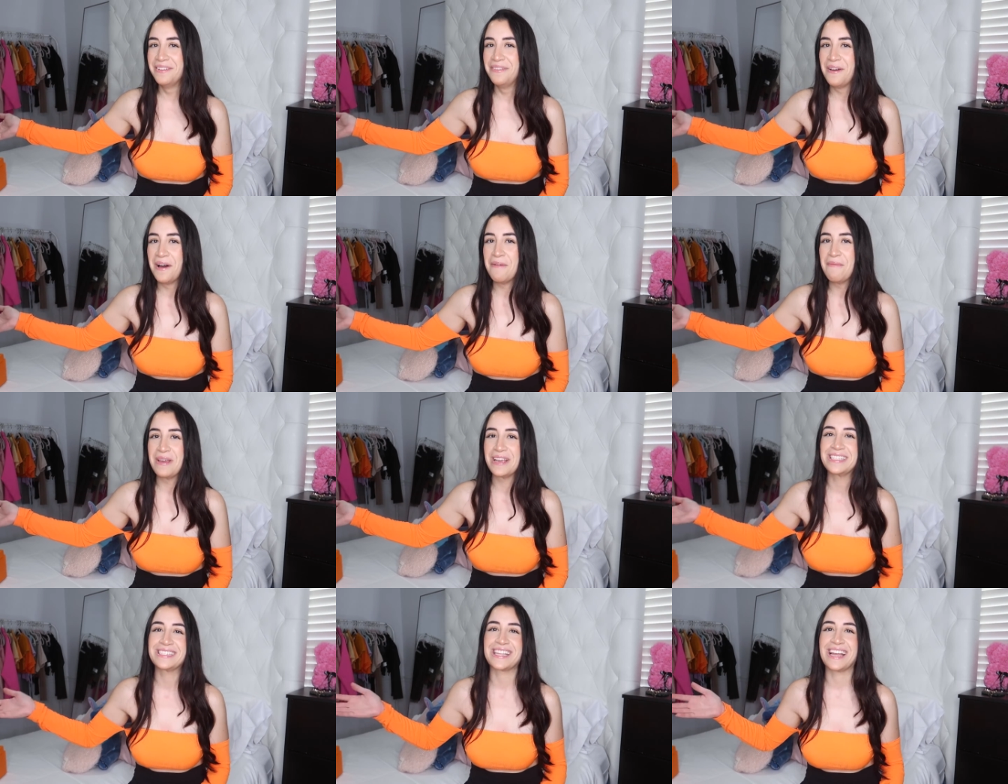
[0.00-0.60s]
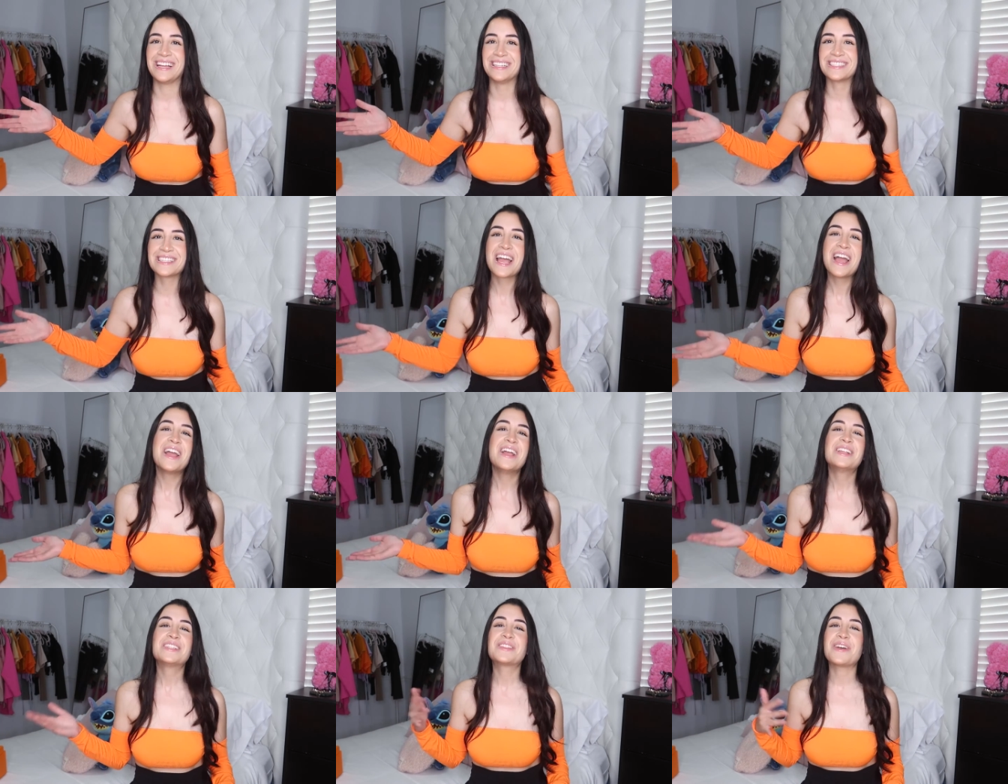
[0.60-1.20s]
if that makes sense.
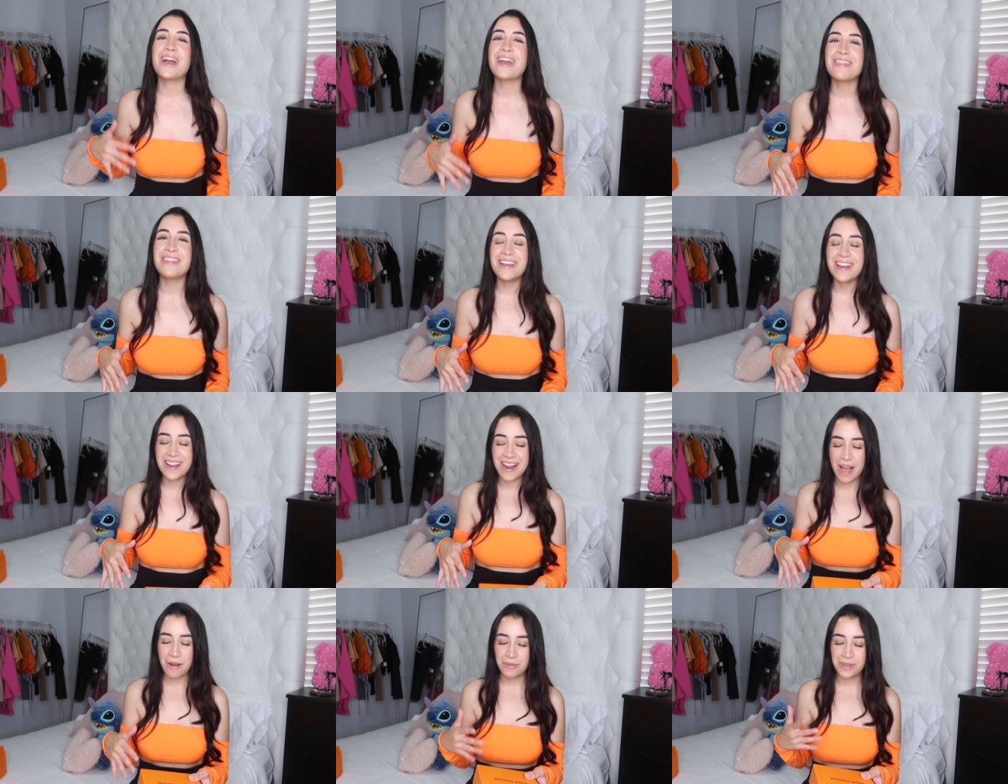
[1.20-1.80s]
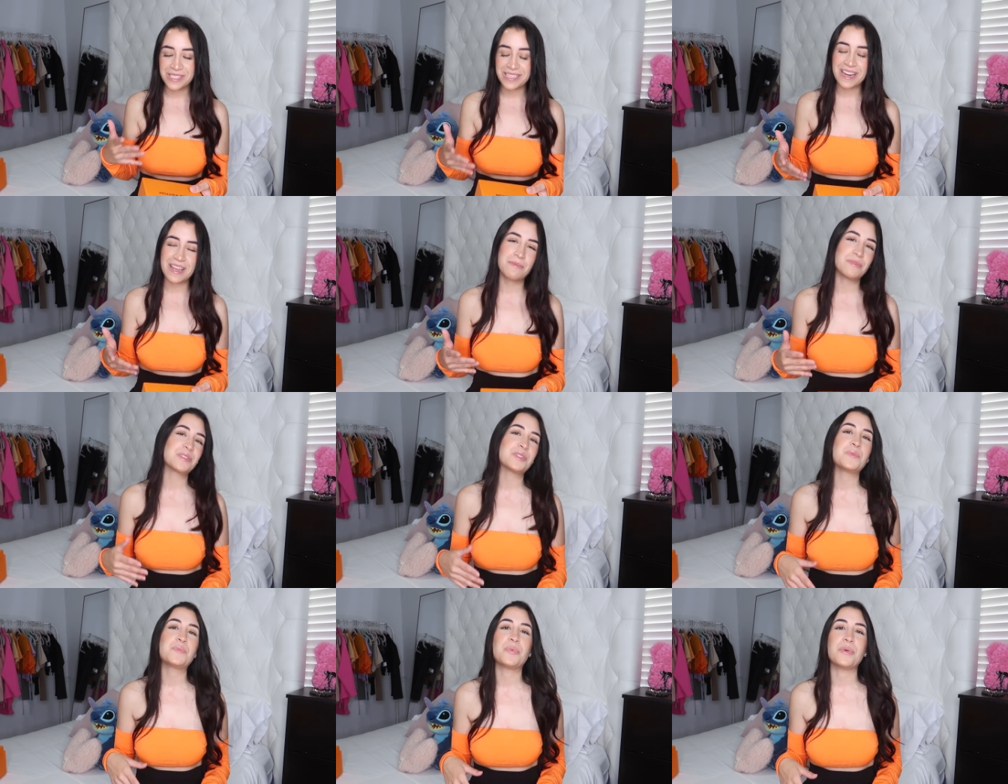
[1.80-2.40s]
So I didn't, I wasn't
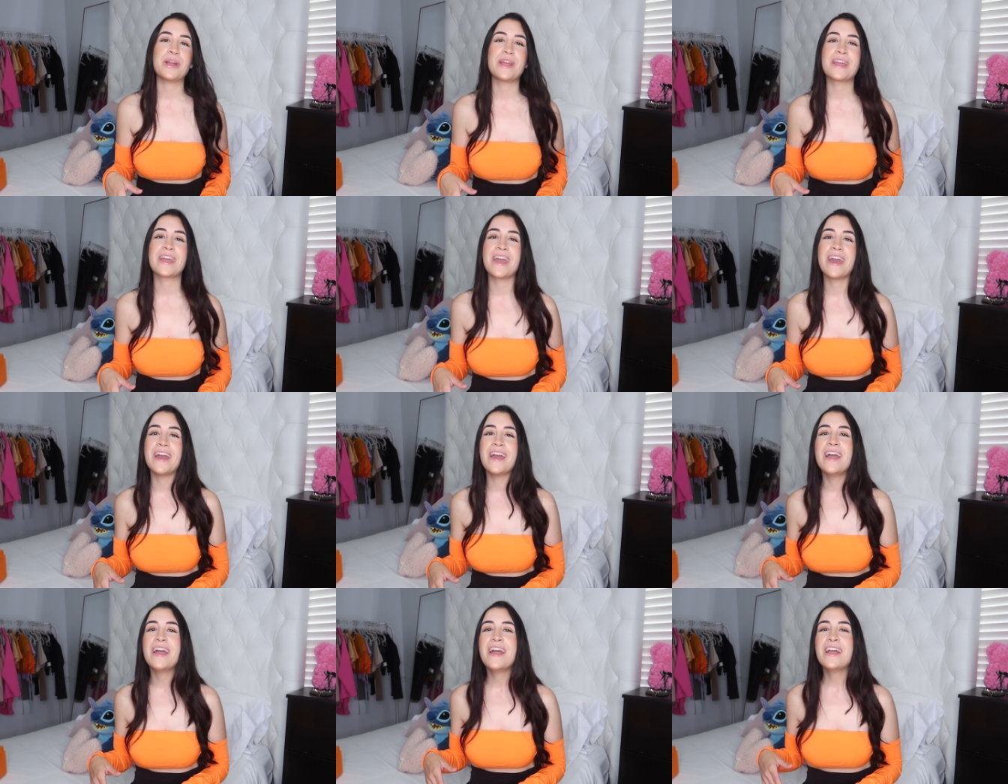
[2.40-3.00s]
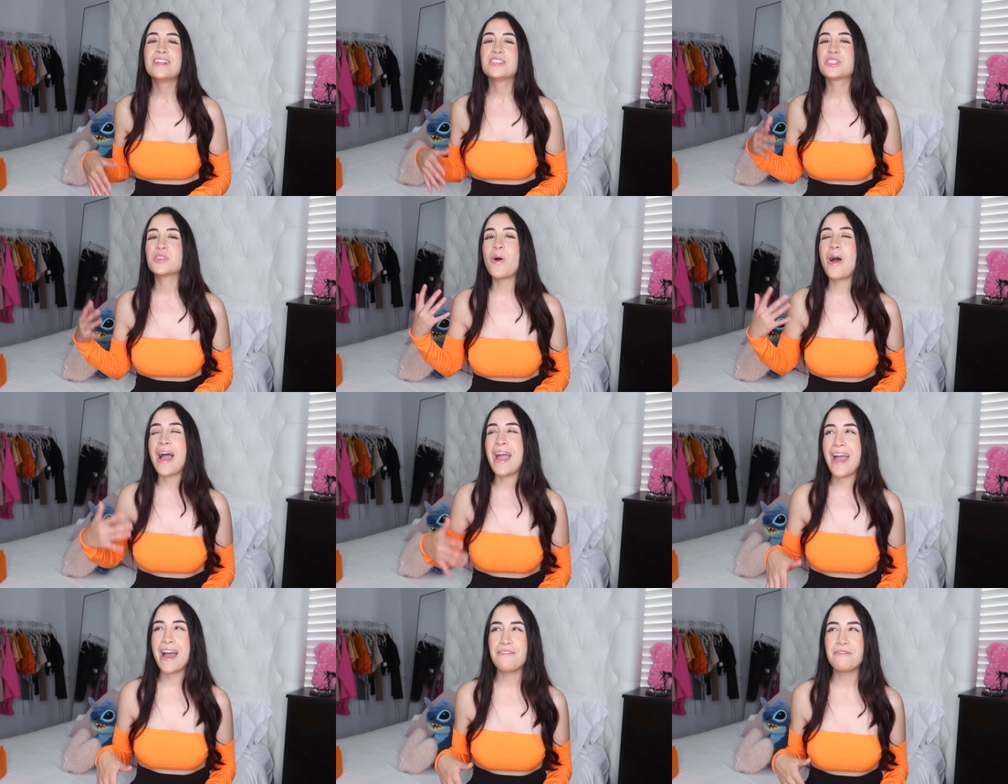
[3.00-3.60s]
able to bring it, so
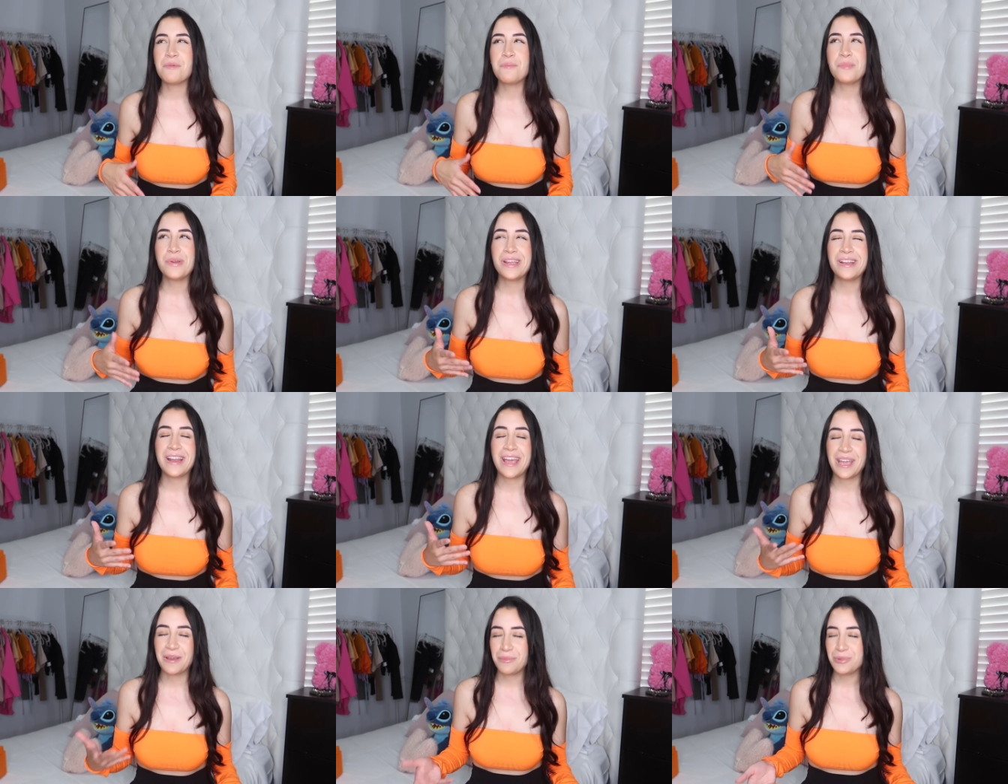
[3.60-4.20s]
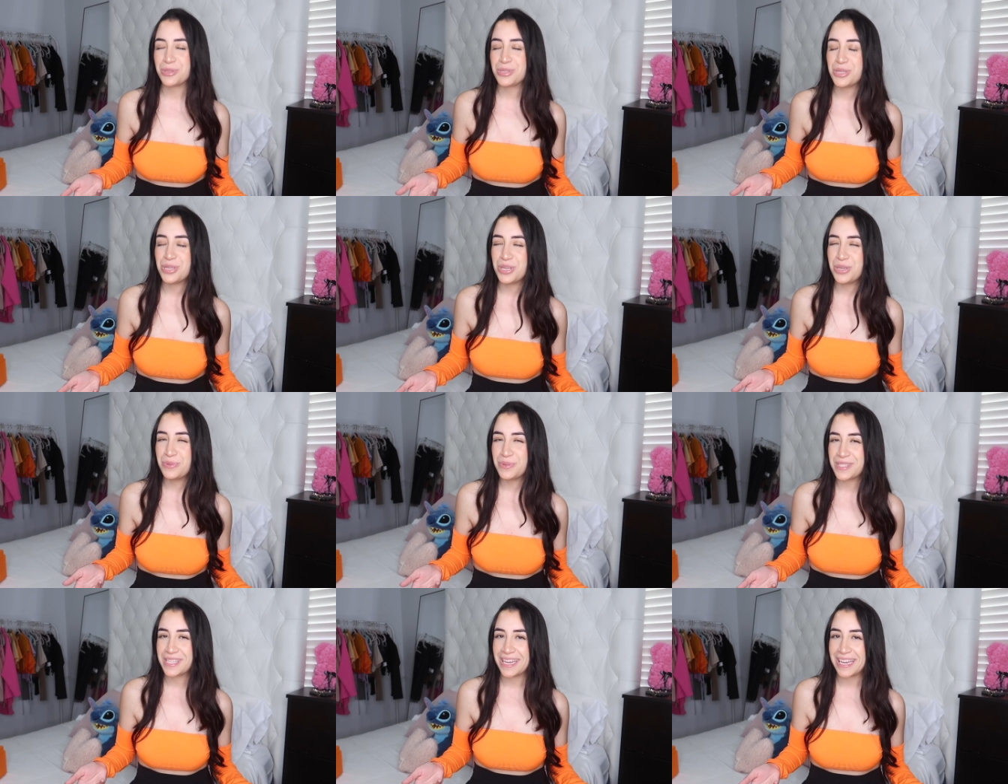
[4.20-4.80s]
I haven't been able to
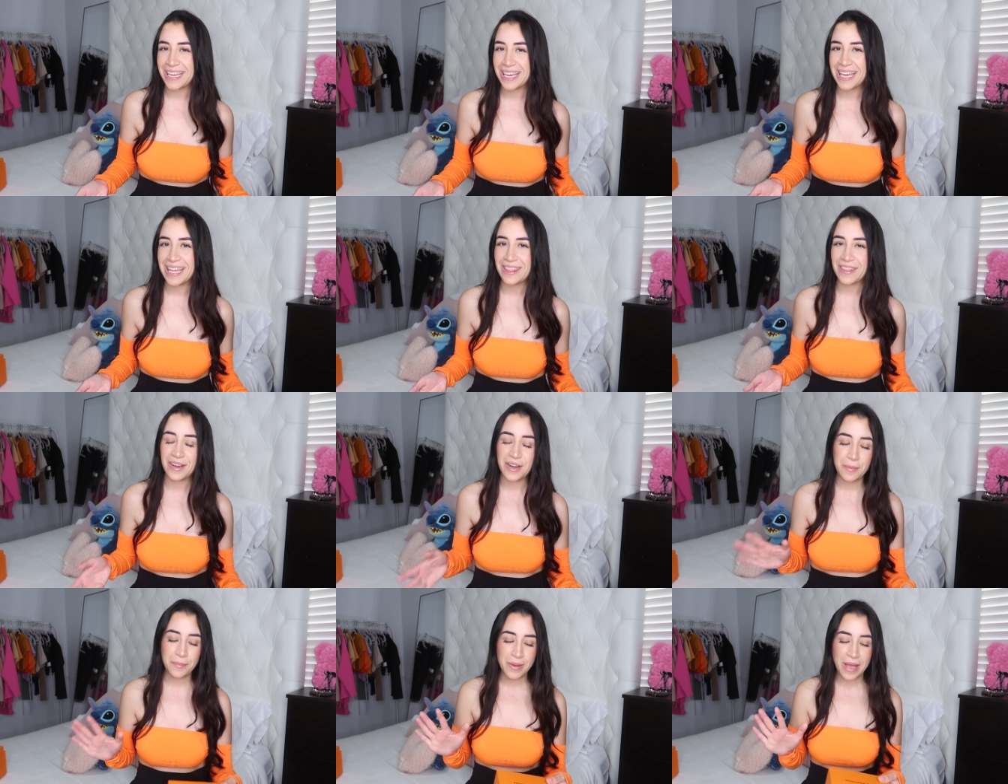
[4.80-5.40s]
use it either.